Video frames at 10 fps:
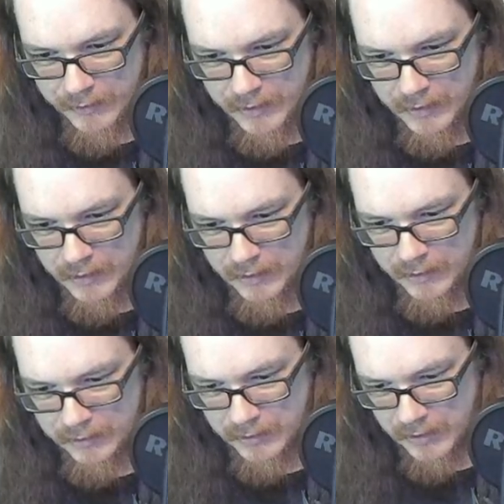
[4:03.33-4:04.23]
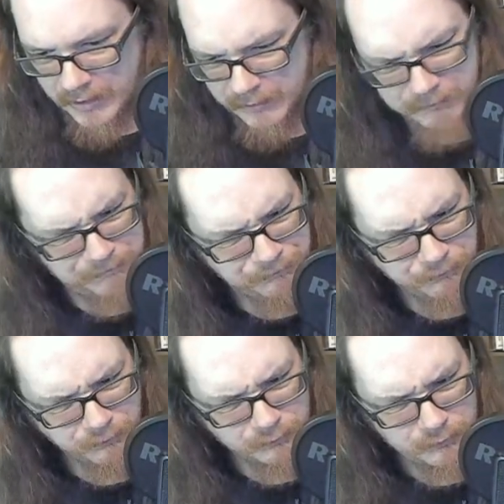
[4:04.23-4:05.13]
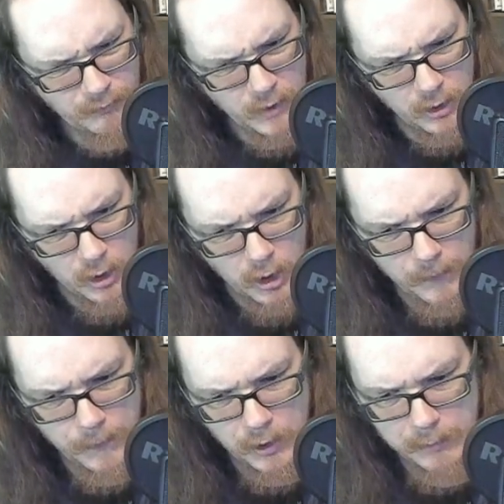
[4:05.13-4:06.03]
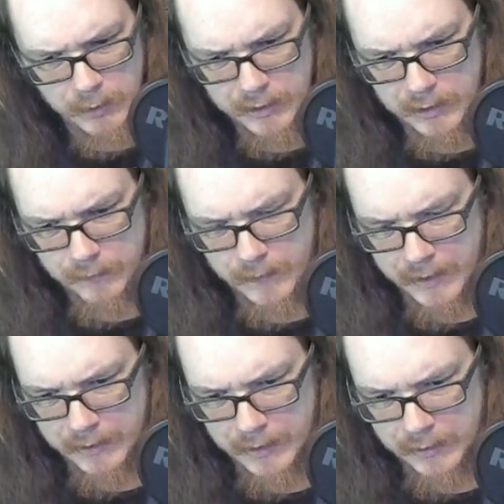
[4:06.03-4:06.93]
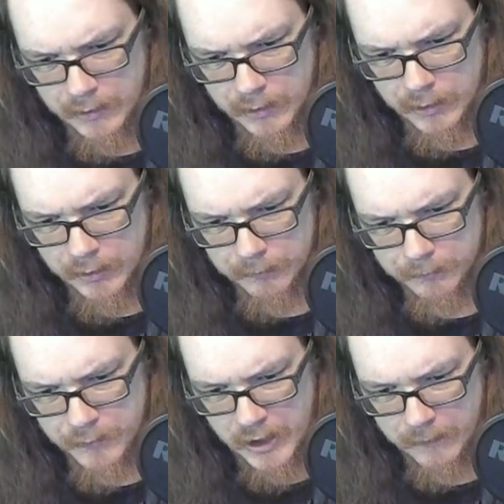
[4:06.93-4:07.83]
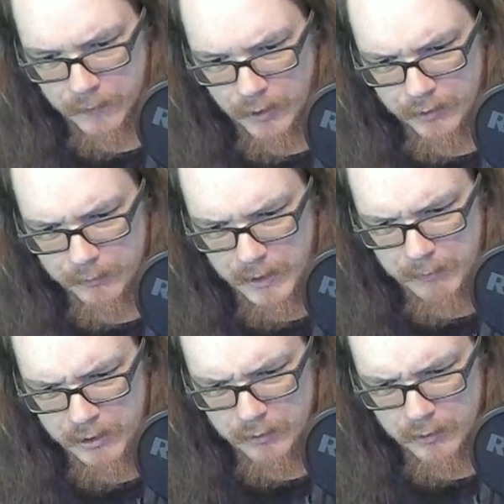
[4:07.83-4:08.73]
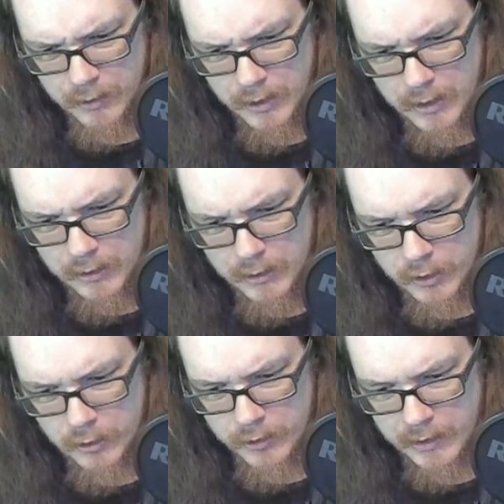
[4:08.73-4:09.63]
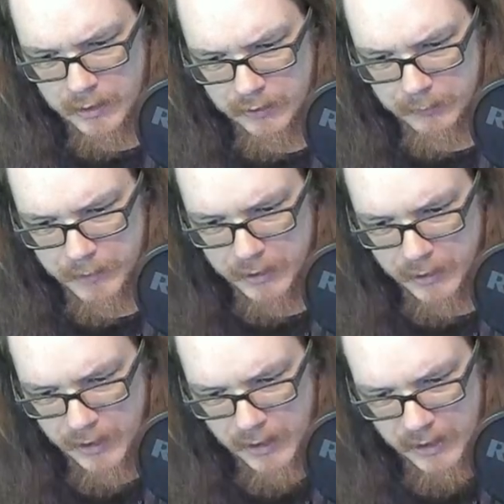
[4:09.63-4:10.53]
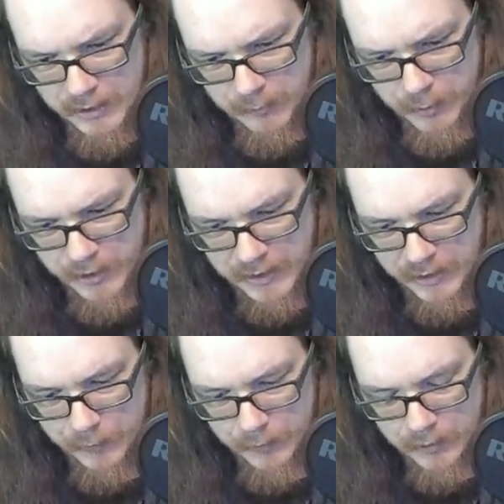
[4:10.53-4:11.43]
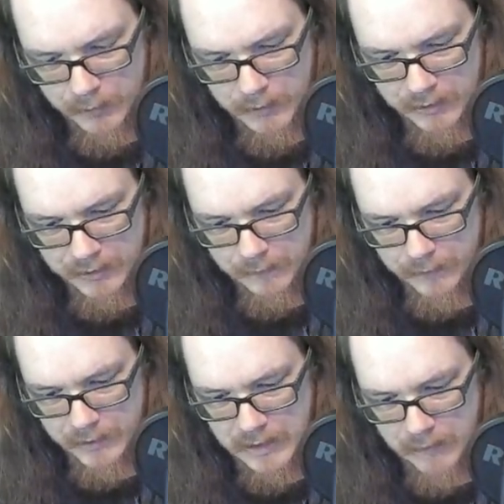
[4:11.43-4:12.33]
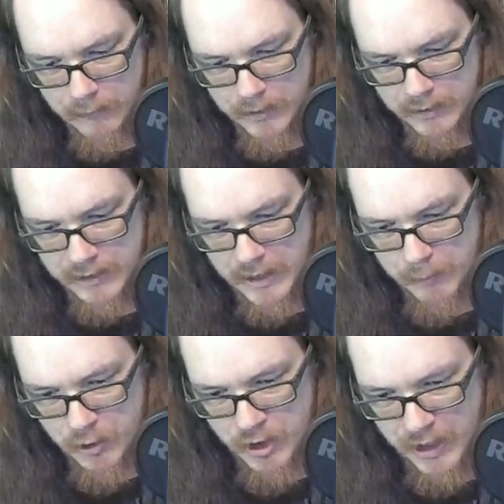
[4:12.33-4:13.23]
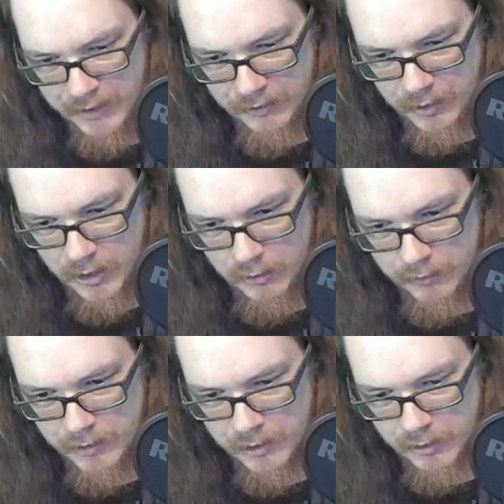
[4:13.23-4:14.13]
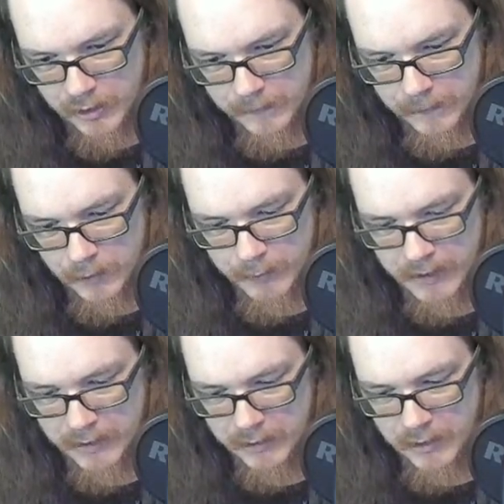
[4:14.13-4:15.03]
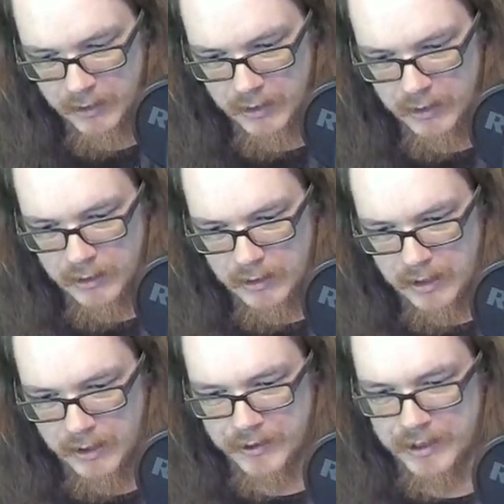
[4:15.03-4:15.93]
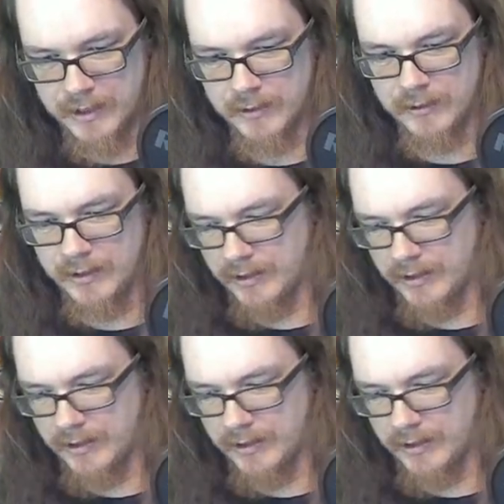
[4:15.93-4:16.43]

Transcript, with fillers: there. It's got Awful, I believe, and then um, Jack Frost, maybe? Not sure who that is up there. It's a pretty nice one. I mean, it's definitely not one of the top chase tarots that you're looking for, but hey, I'll take it. It's